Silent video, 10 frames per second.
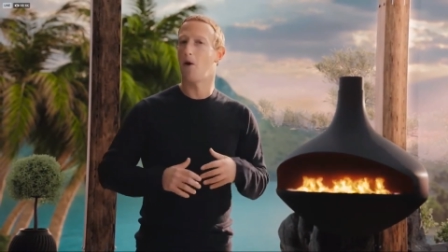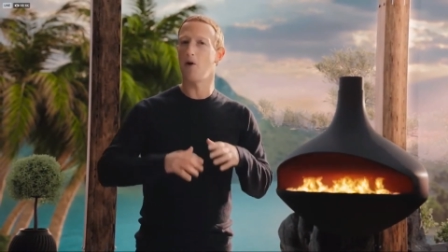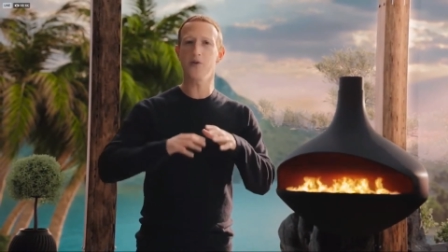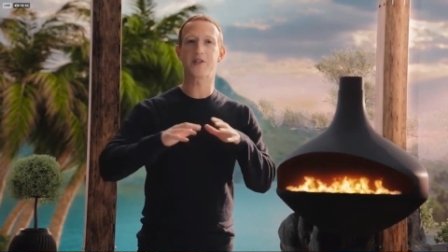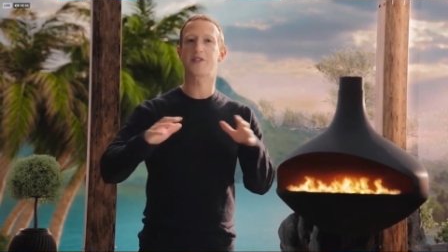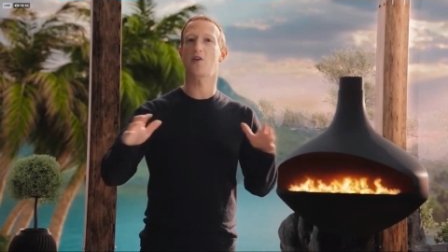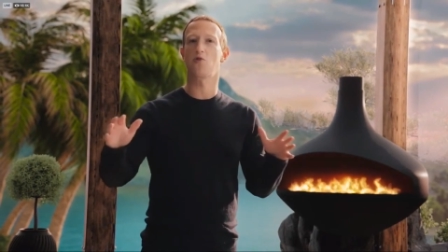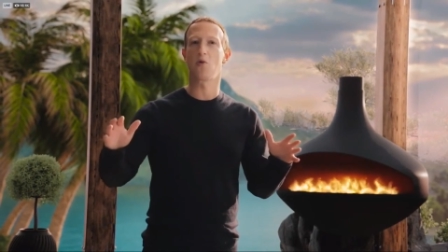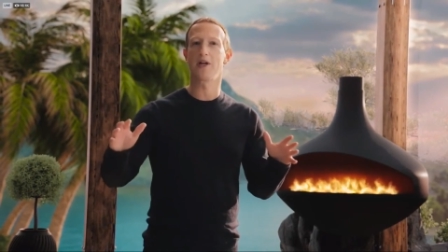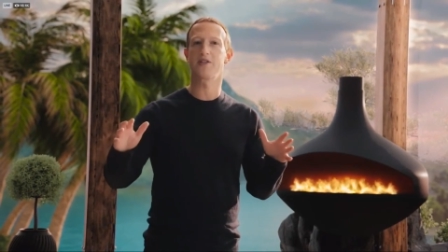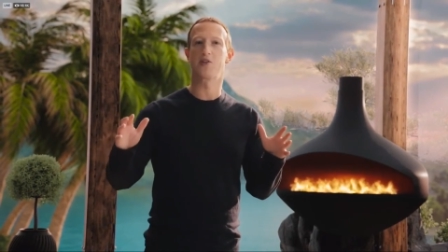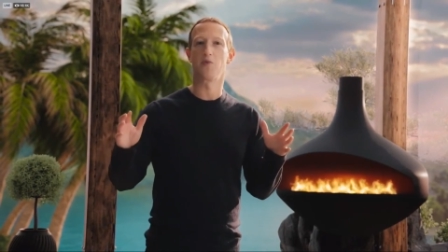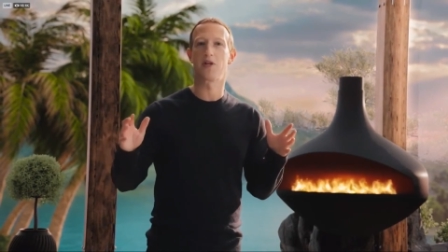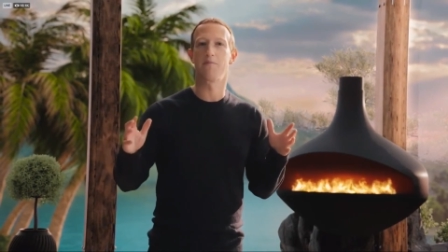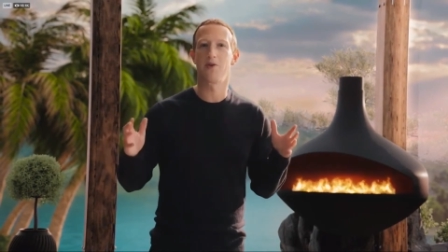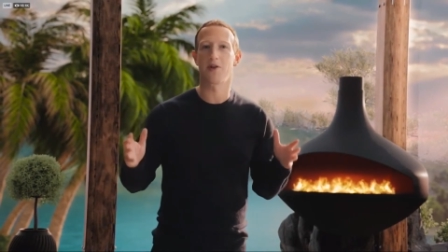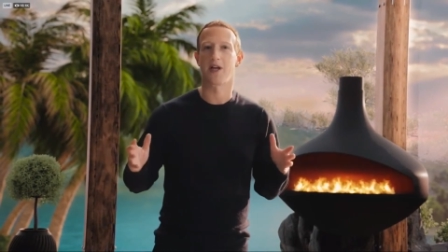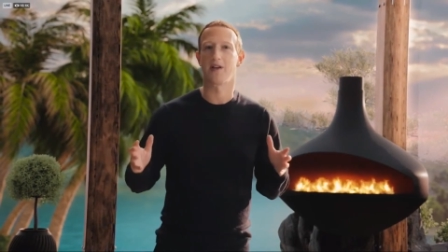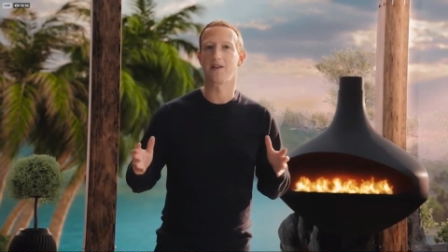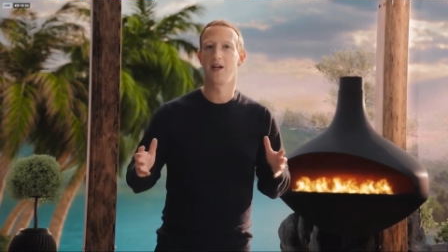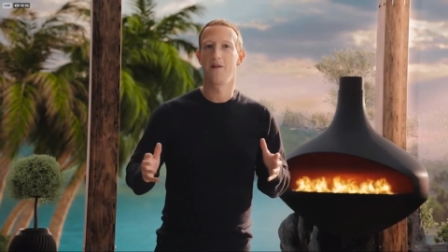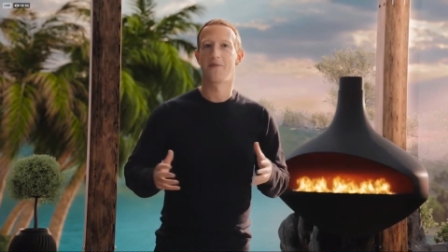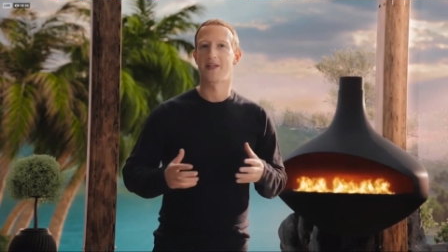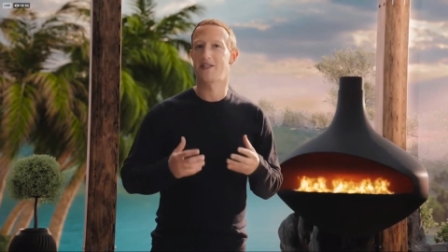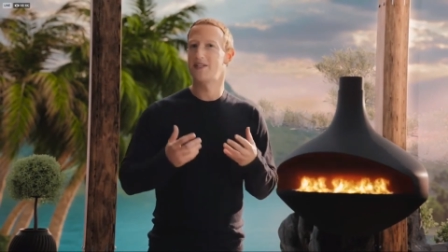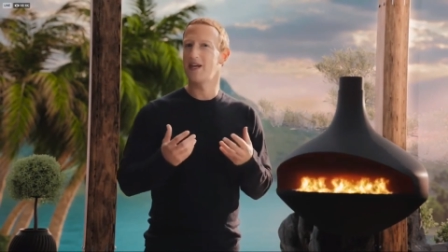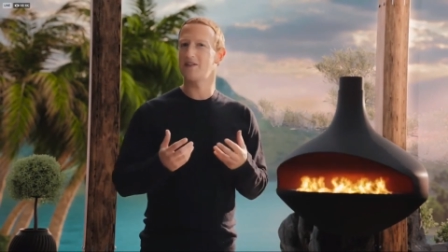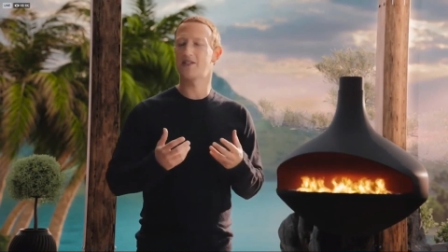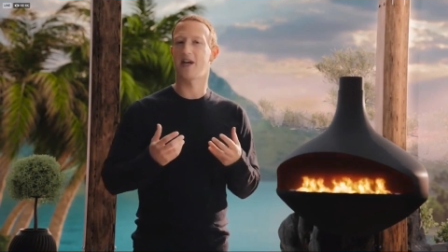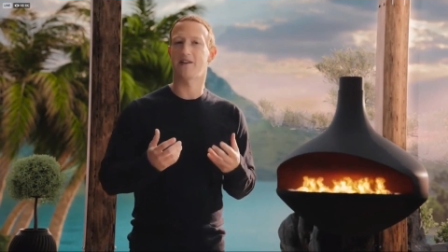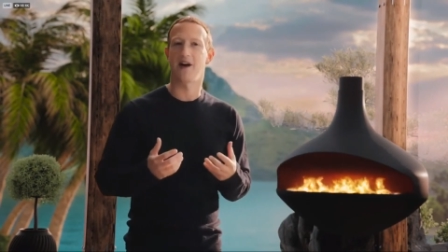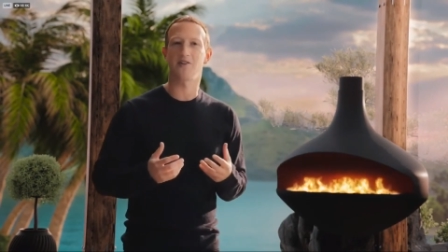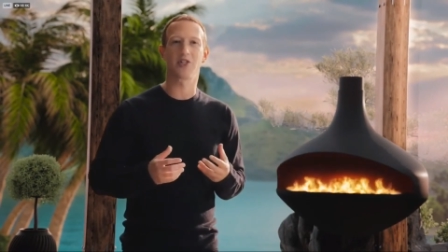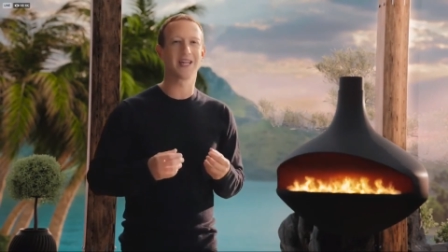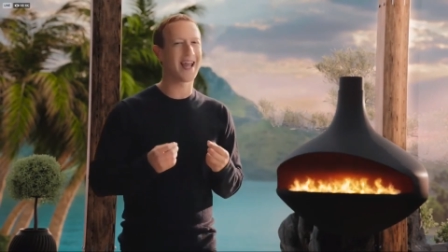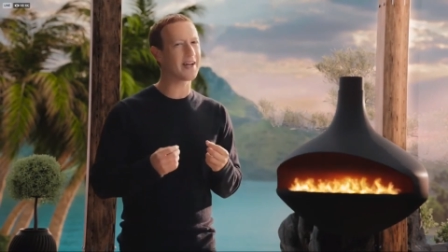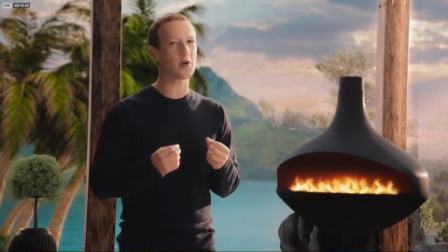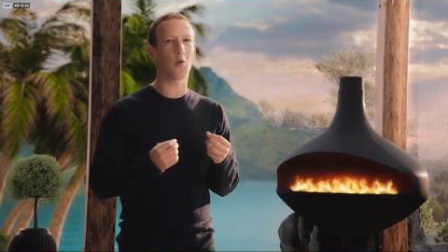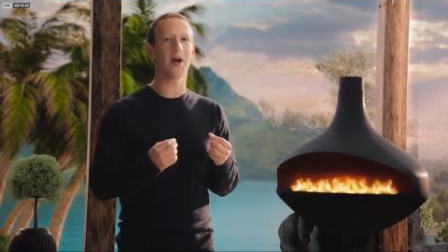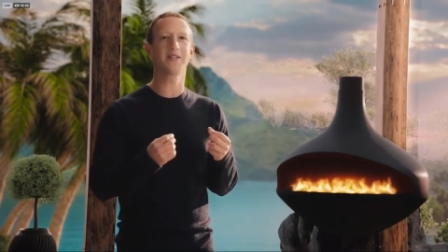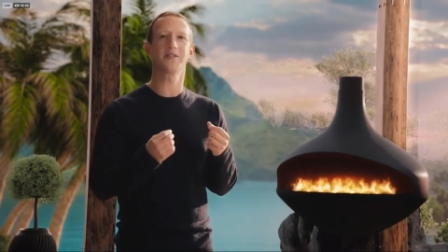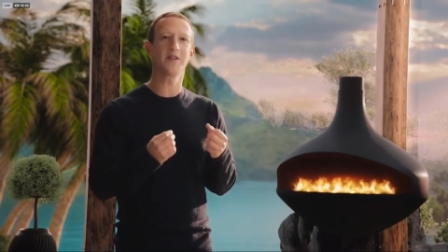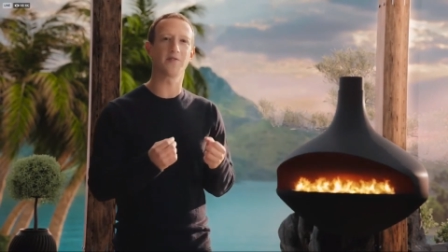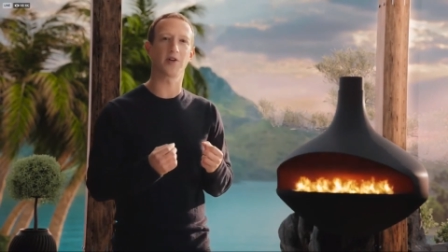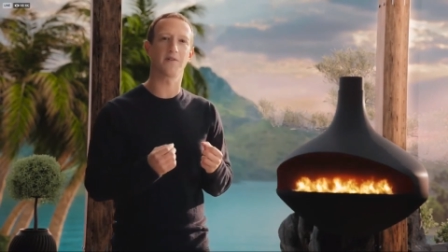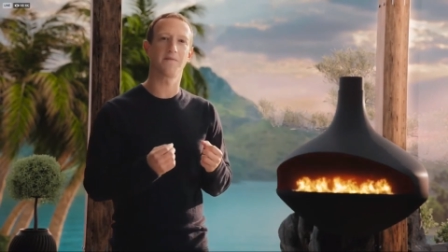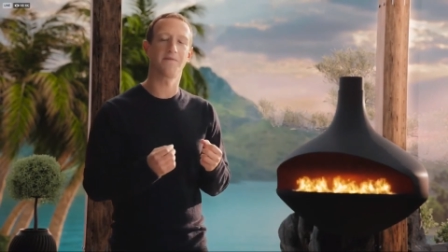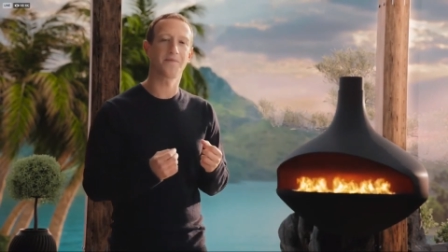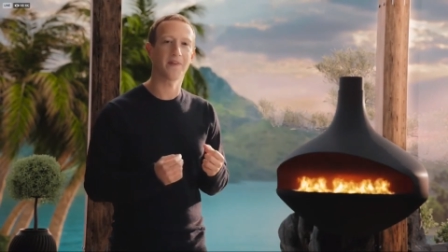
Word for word: all the subtle ways that we communicate that today's technology can't quite deliver.